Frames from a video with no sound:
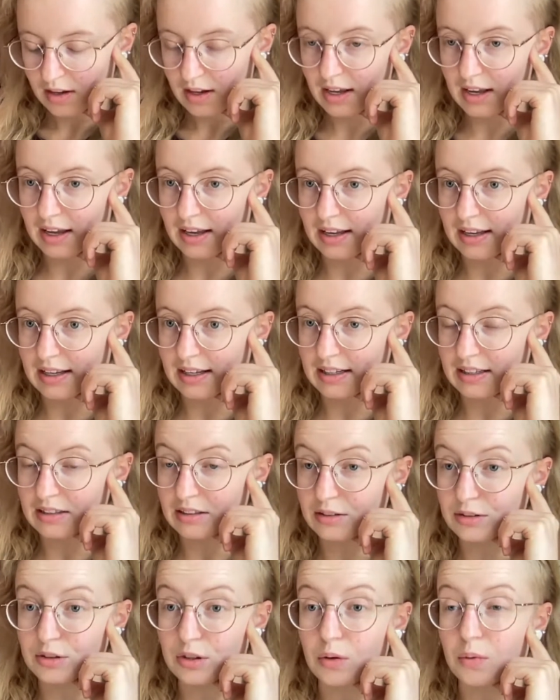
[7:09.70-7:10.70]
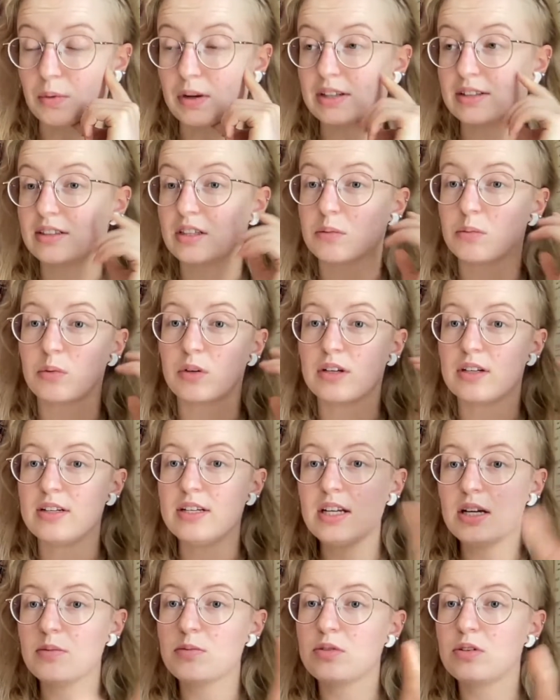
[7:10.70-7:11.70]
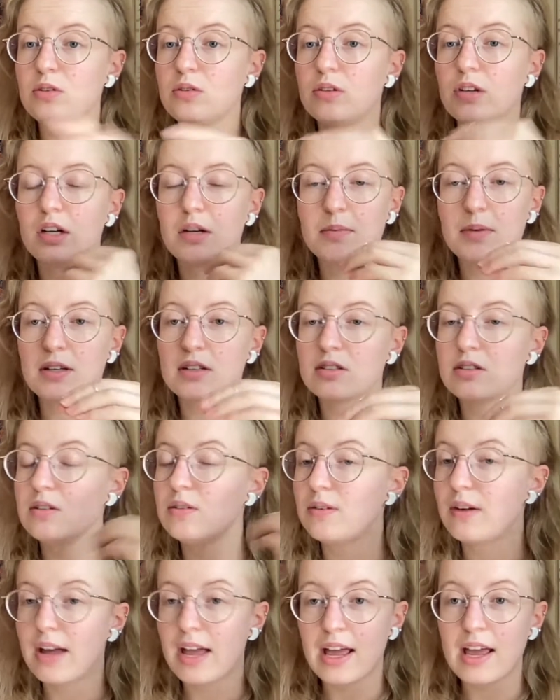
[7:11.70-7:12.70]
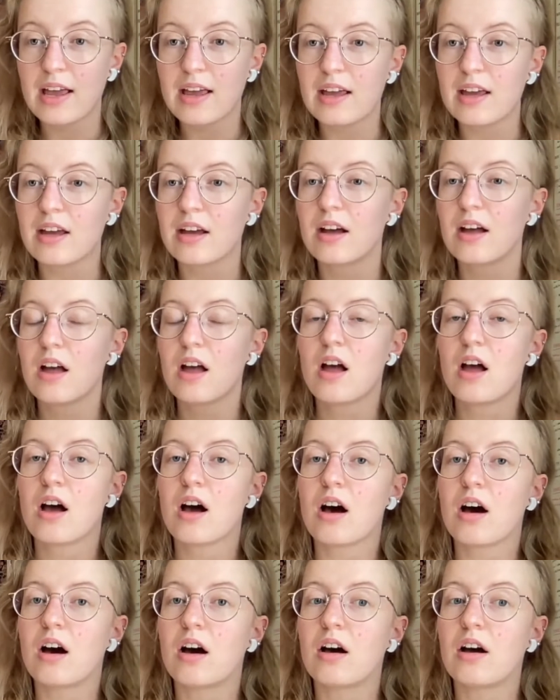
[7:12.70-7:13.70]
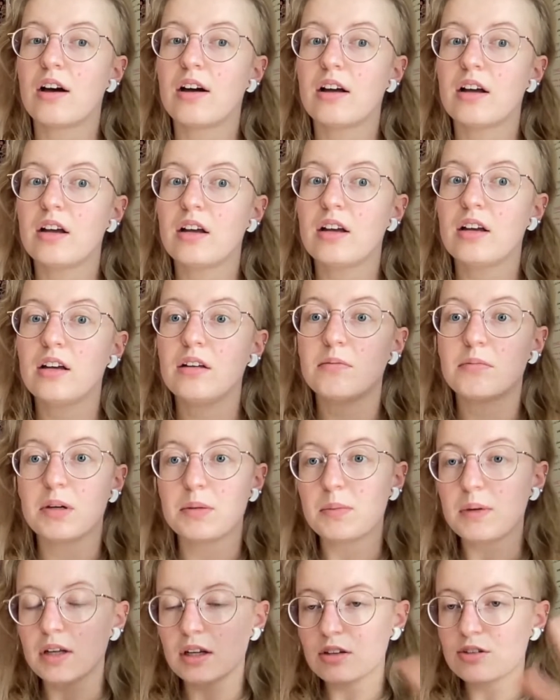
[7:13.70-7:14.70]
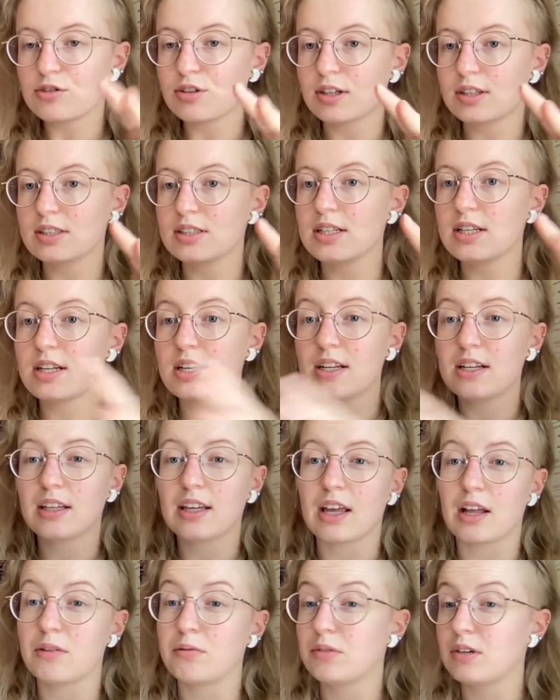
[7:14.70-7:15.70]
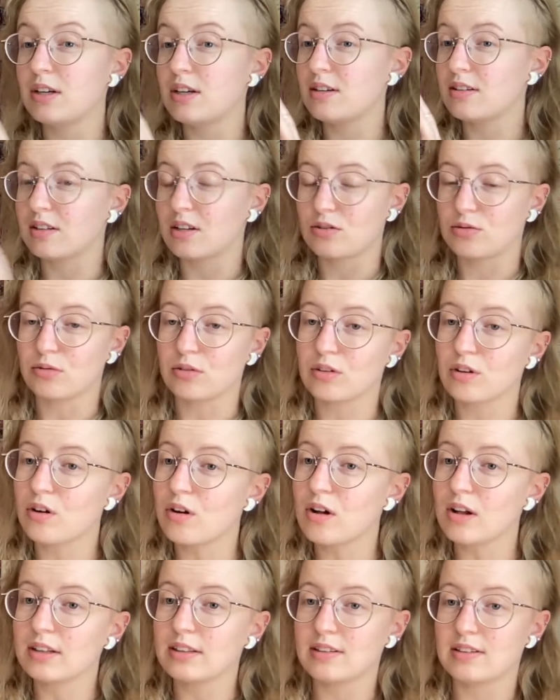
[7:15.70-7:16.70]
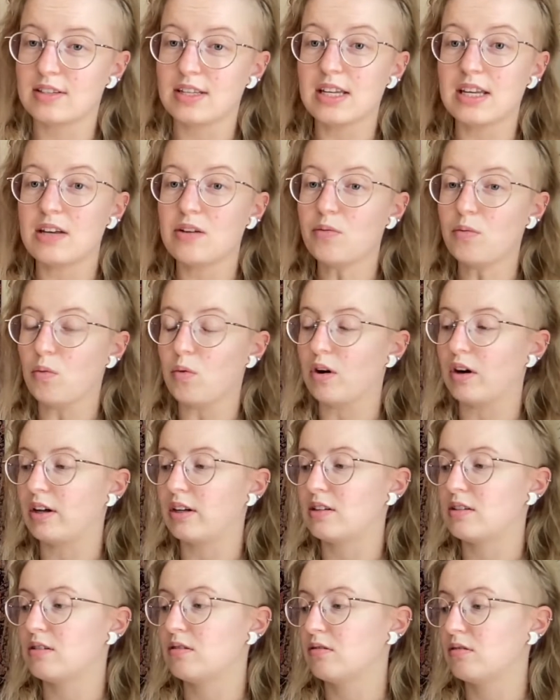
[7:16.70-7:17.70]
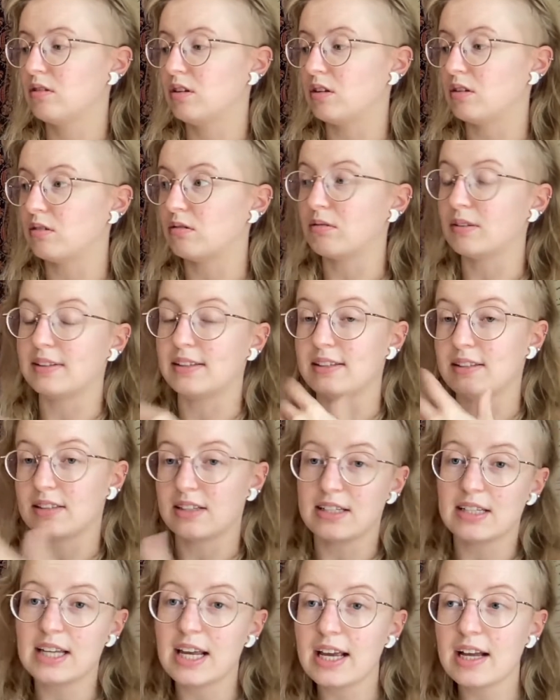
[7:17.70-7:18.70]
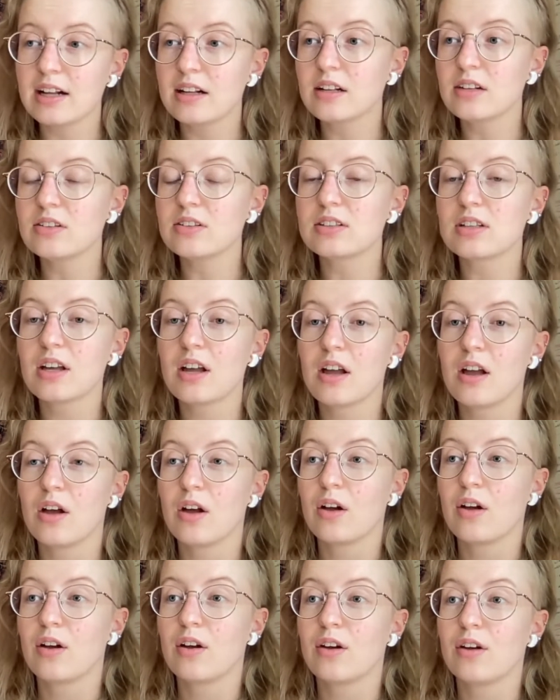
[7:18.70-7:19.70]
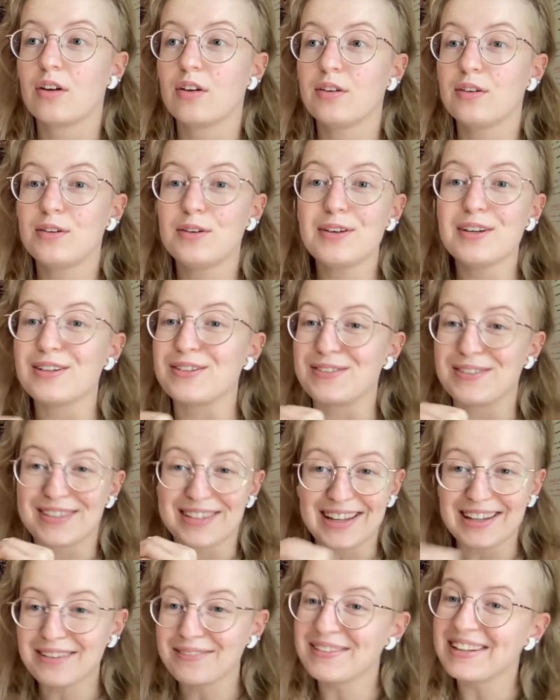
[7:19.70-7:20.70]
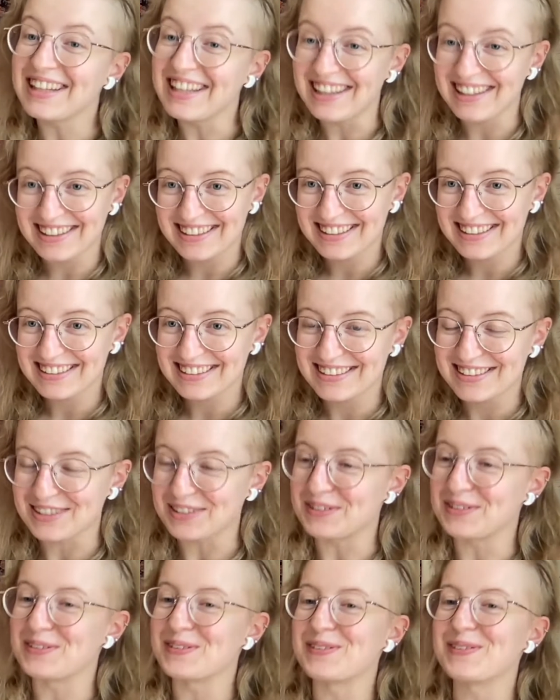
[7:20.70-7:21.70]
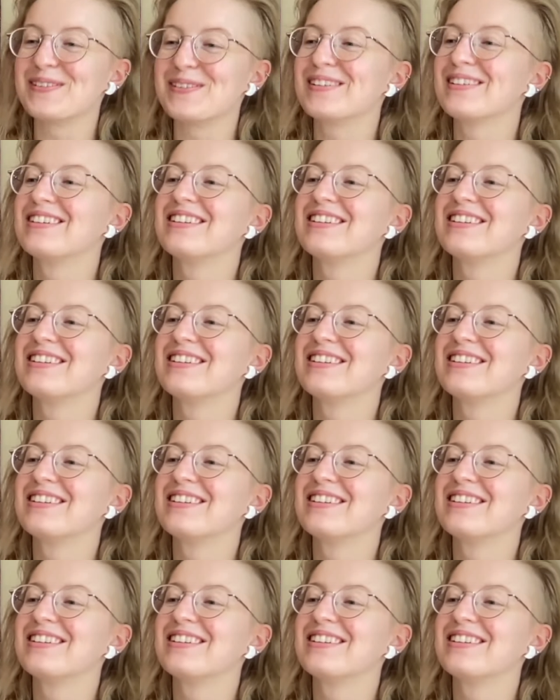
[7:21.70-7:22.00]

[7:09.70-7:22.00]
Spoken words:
And so when someone DMs you or emails you, hey, I might be interested, can we schedule a call to see what this entails? You can just send them the link. So